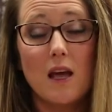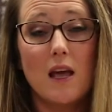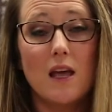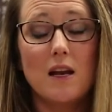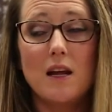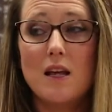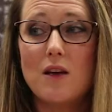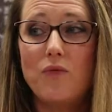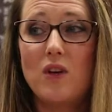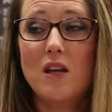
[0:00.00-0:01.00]
And
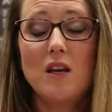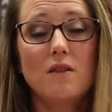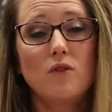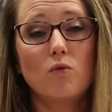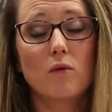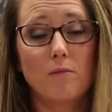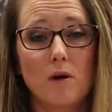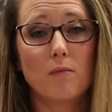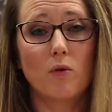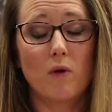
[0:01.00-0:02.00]
if any of you
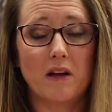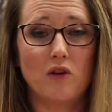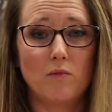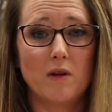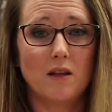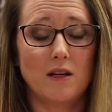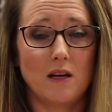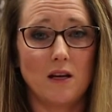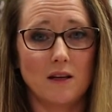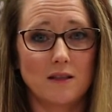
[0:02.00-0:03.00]
remember what
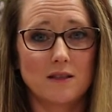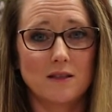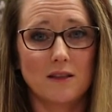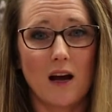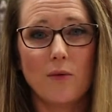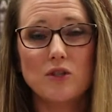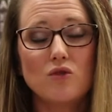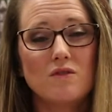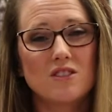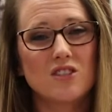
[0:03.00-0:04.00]
humility is, I
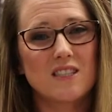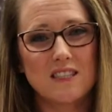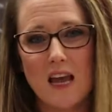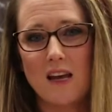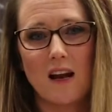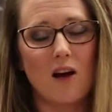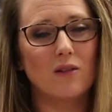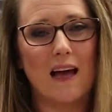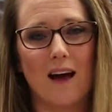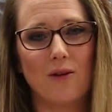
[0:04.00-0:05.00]
want you to just say it
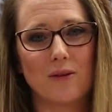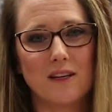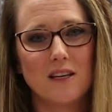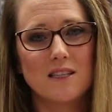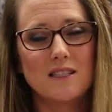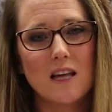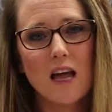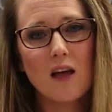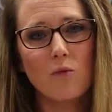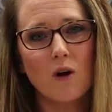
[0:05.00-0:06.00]
out loud.
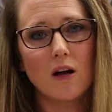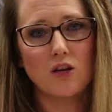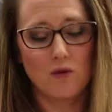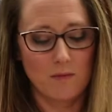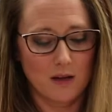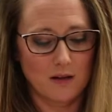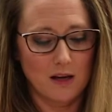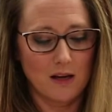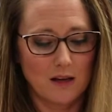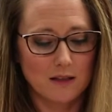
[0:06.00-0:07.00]
Say what
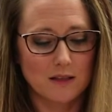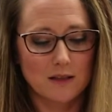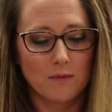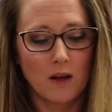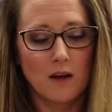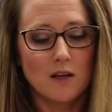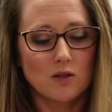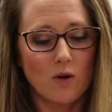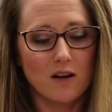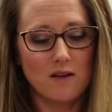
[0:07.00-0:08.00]
humility is.
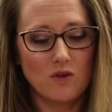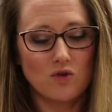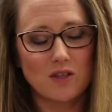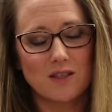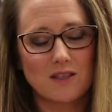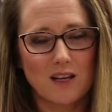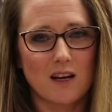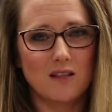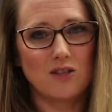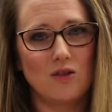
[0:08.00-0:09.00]
So I'll give you just a
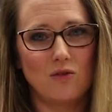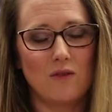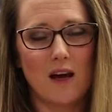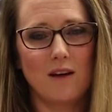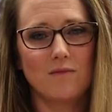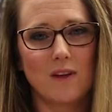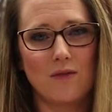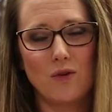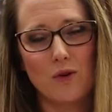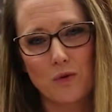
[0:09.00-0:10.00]
second to do that,
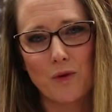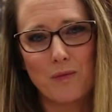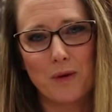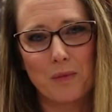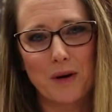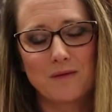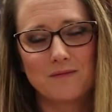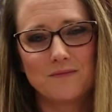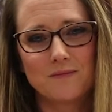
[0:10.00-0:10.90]
if you can remember.